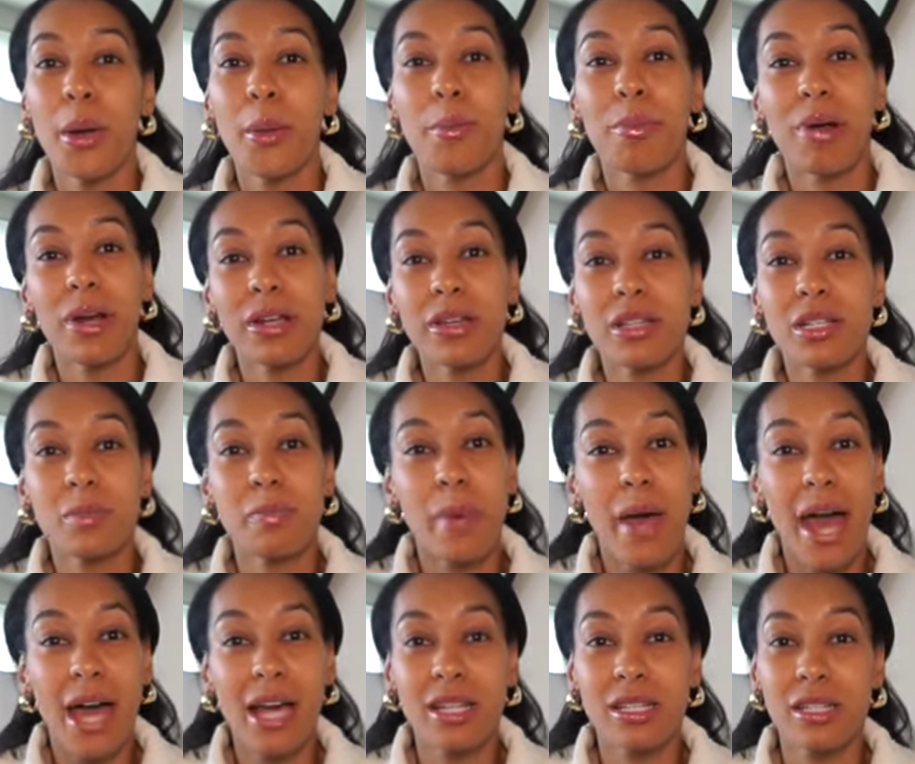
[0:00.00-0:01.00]
bring us
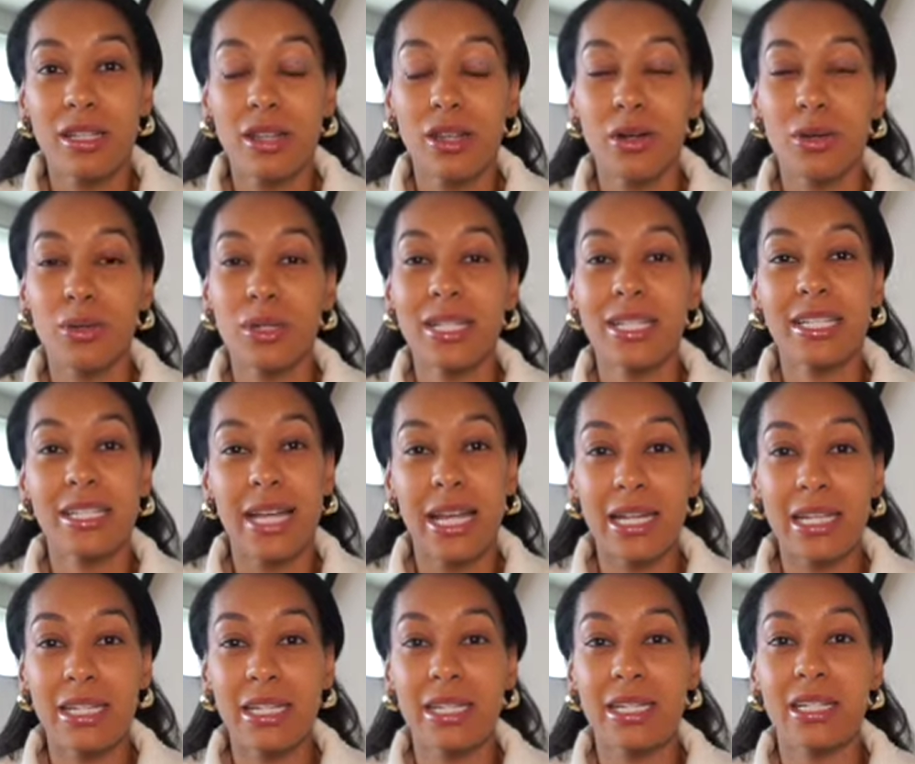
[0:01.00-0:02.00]
back to those
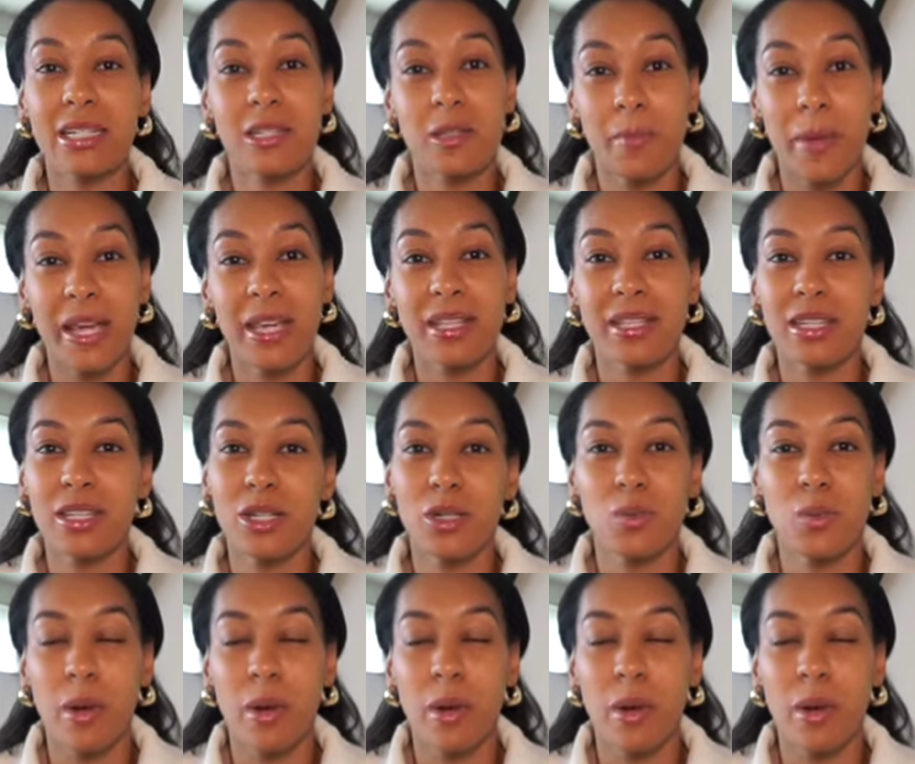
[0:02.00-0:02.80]
centered spaces